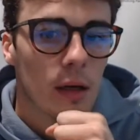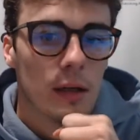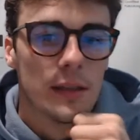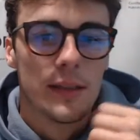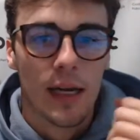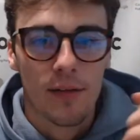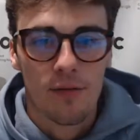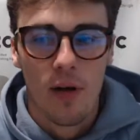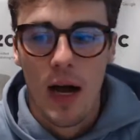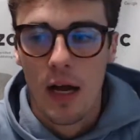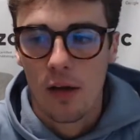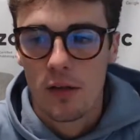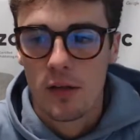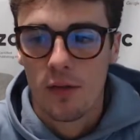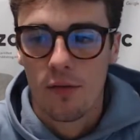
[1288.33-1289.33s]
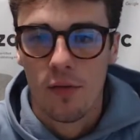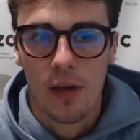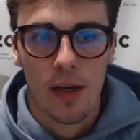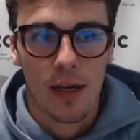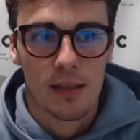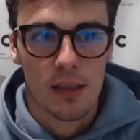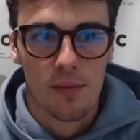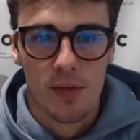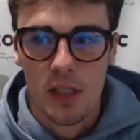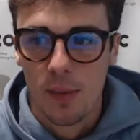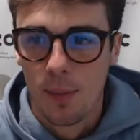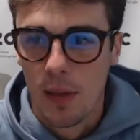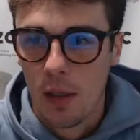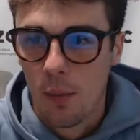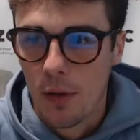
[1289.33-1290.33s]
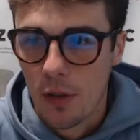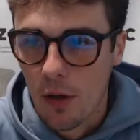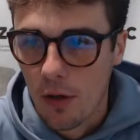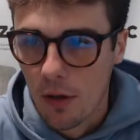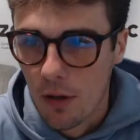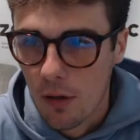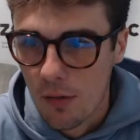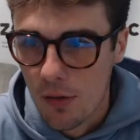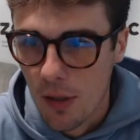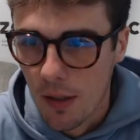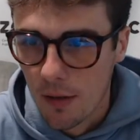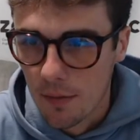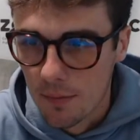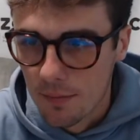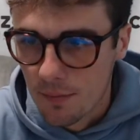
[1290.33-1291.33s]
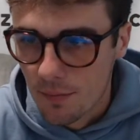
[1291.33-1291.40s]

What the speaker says: site files via SFTP when you're on our hosting.